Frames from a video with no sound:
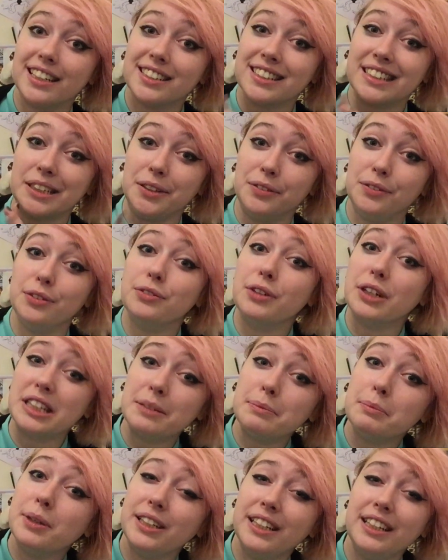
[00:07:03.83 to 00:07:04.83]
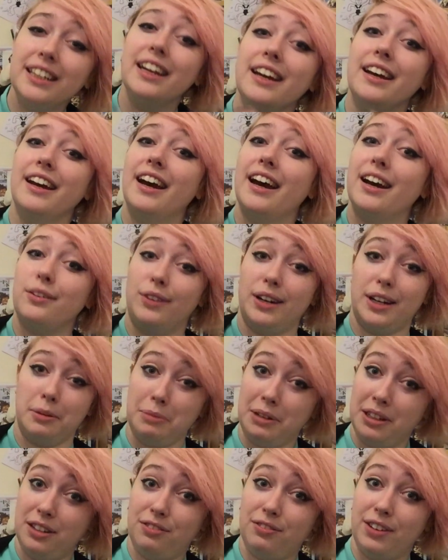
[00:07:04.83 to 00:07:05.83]
So if you've got the money, I
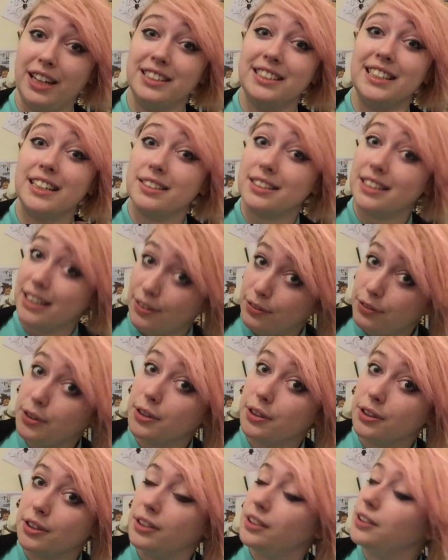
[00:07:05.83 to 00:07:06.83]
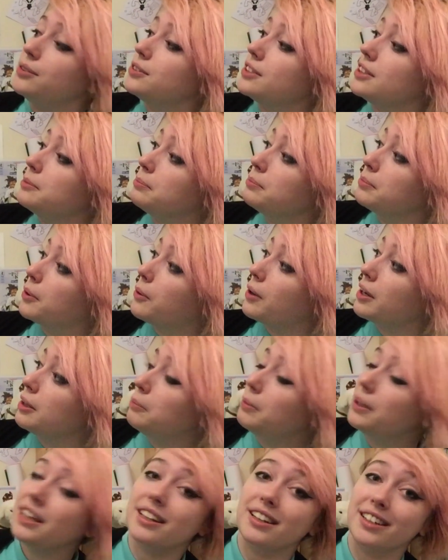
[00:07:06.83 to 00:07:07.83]
recommend the Finetec if you're going to use them quite a
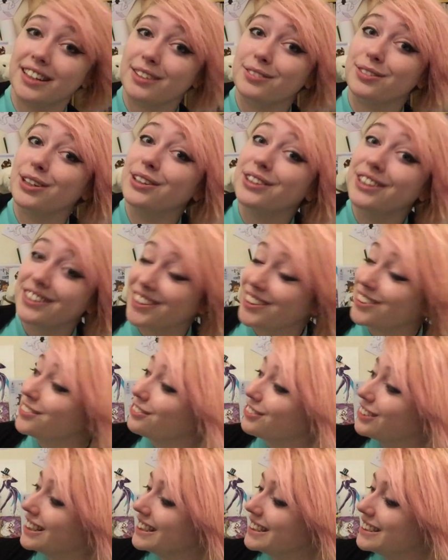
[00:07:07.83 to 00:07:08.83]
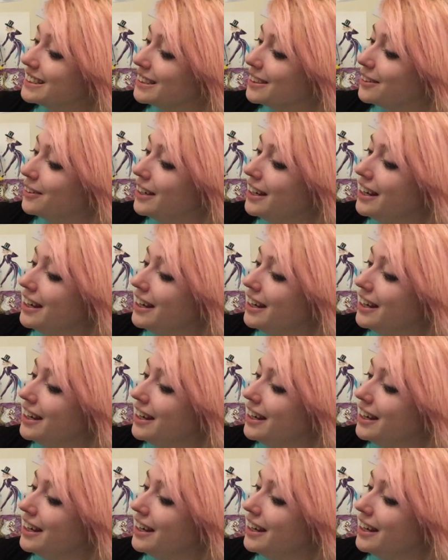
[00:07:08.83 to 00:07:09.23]
bit, and I really do.